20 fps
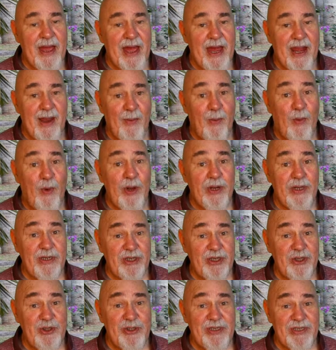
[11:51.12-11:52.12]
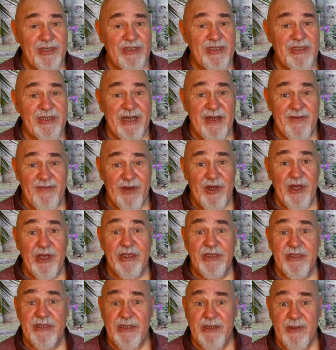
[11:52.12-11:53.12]
And I want you to see if you
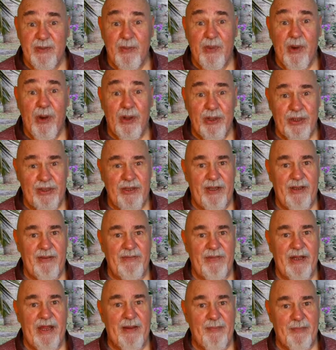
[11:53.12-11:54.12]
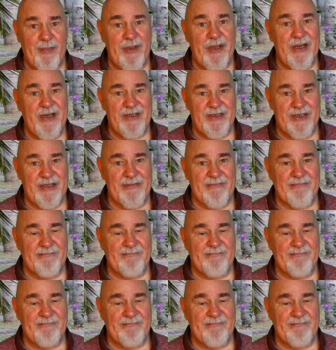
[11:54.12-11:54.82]
can spot that person.